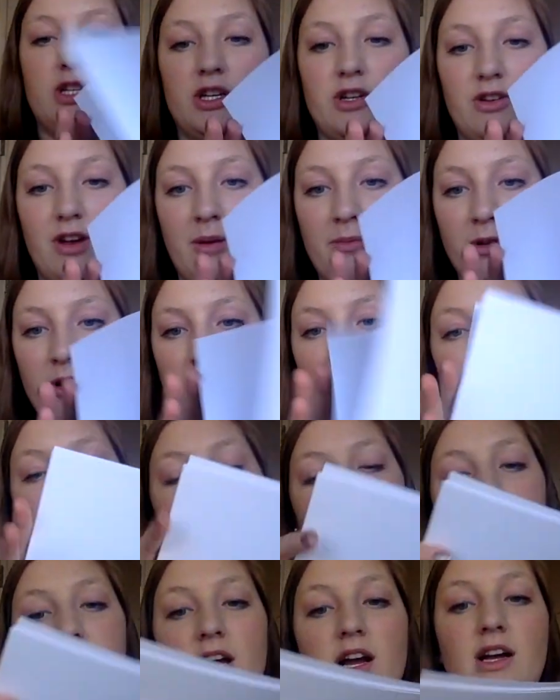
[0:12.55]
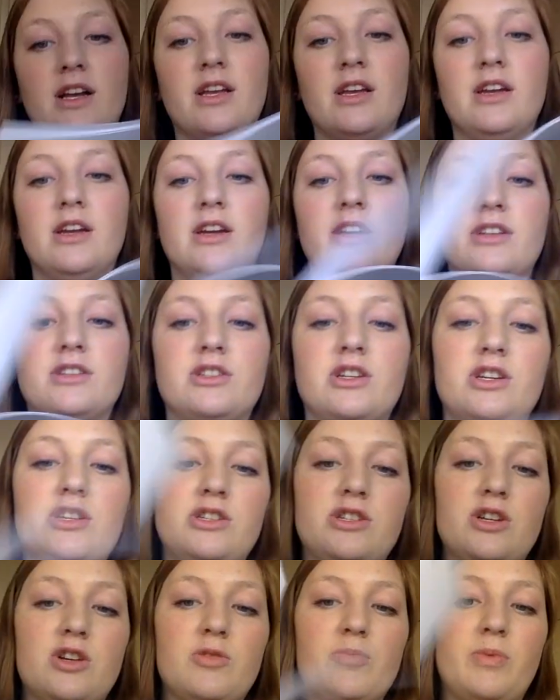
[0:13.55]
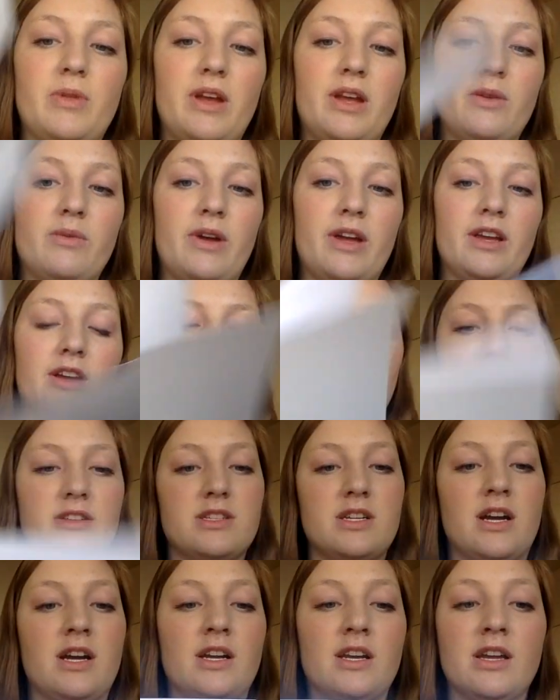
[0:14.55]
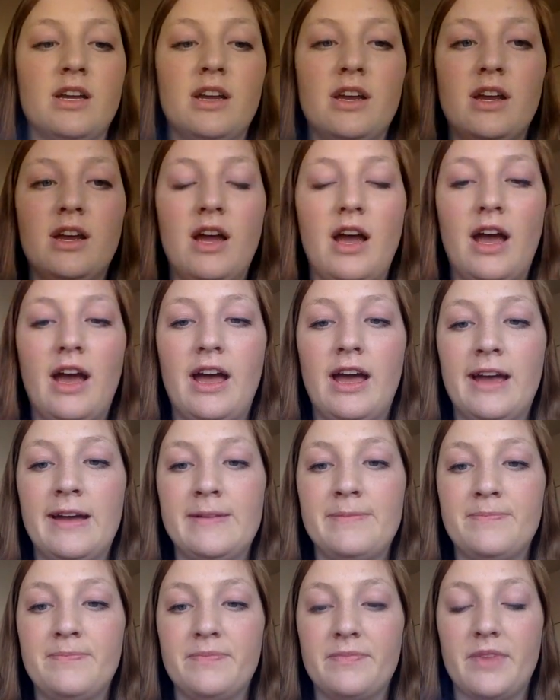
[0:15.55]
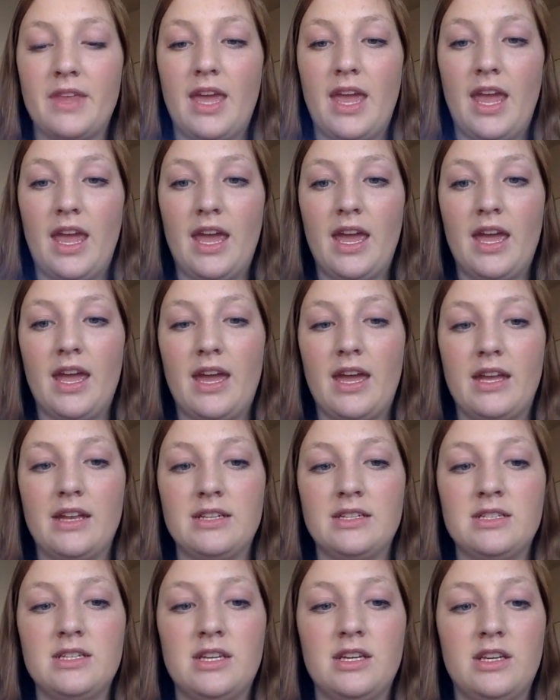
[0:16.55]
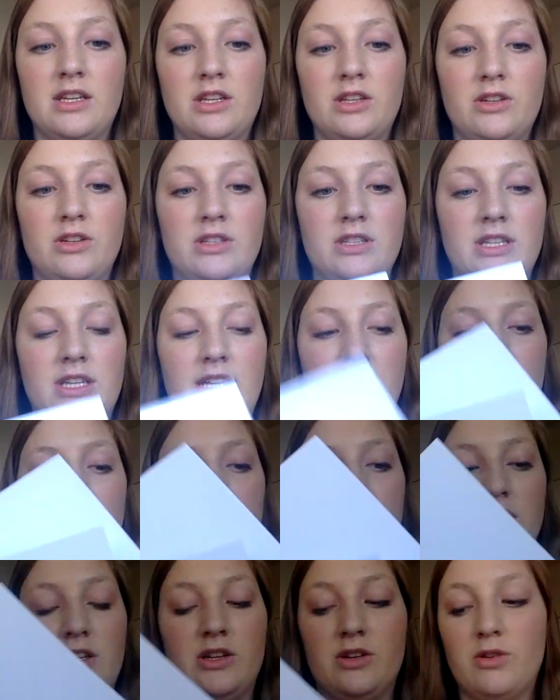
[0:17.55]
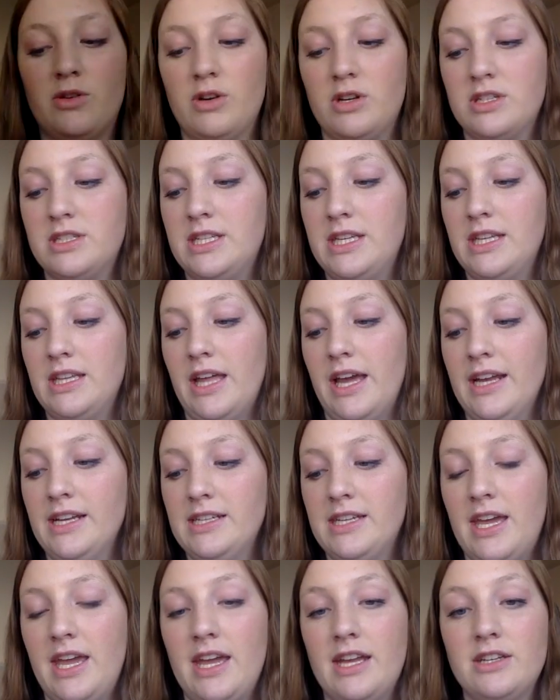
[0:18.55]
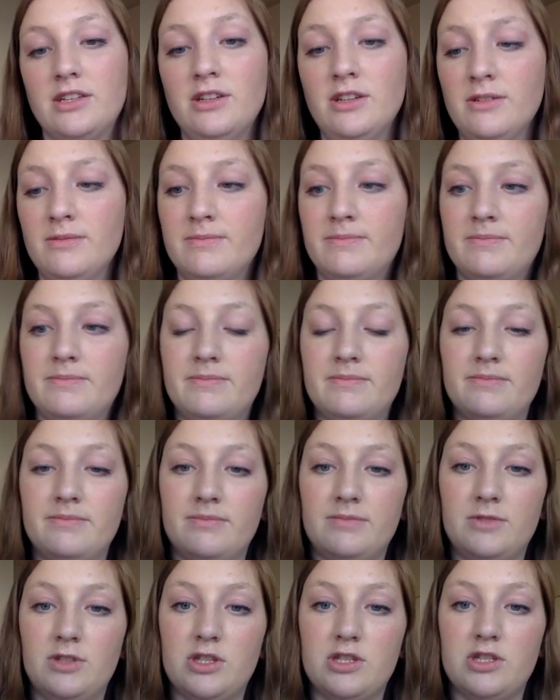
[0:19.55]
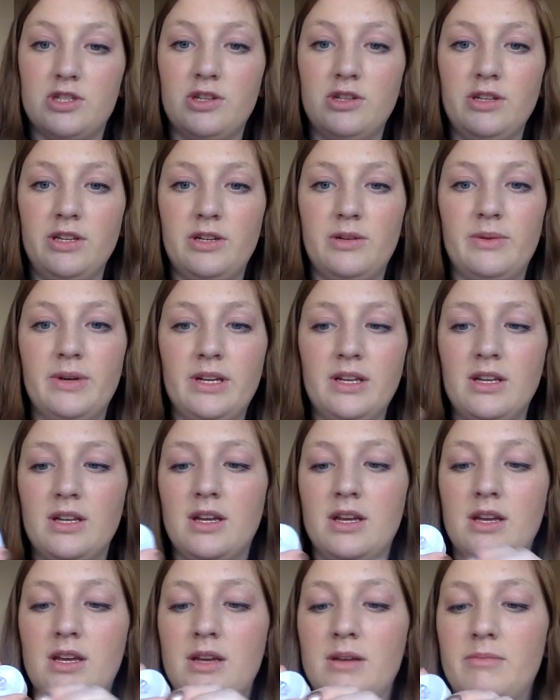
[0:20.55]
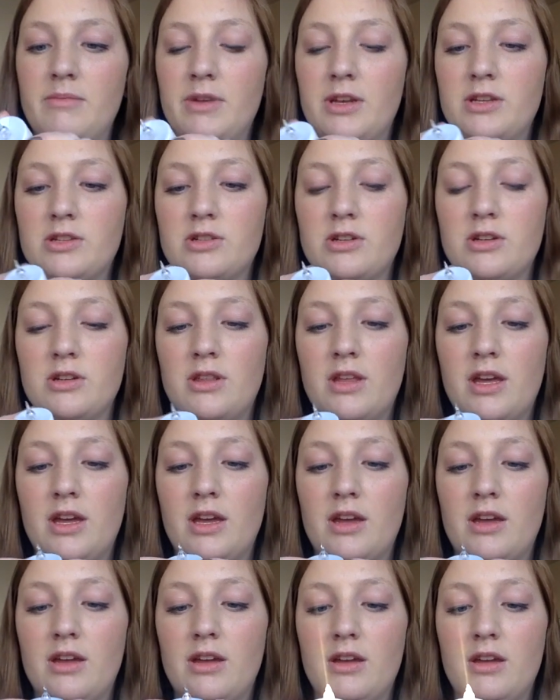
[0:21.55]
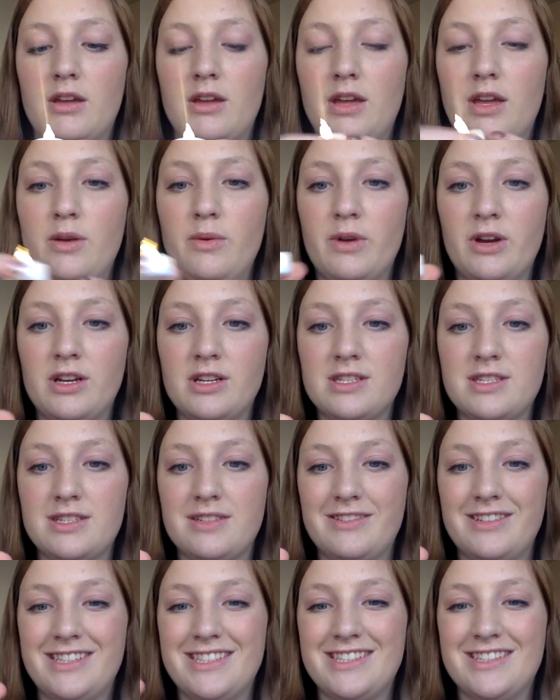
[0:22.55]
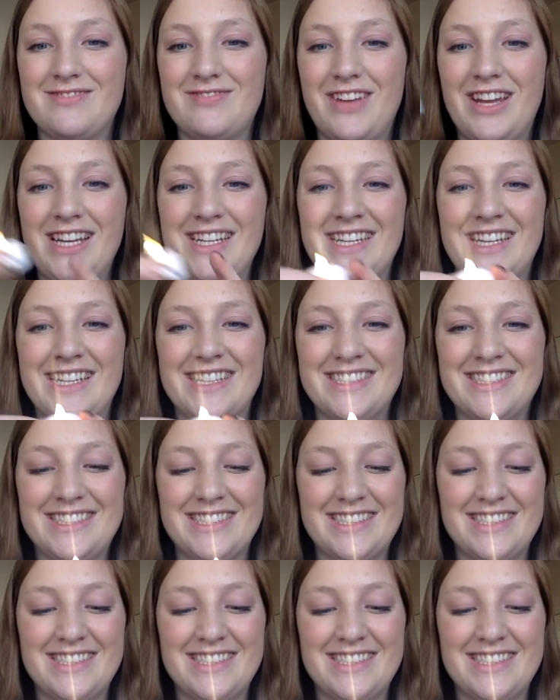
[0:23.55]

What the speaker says: you need to grab your cardstock, just your plain white cardstock, and you'll need your tea light candle, just your little one. Make sure that it works, which mine does.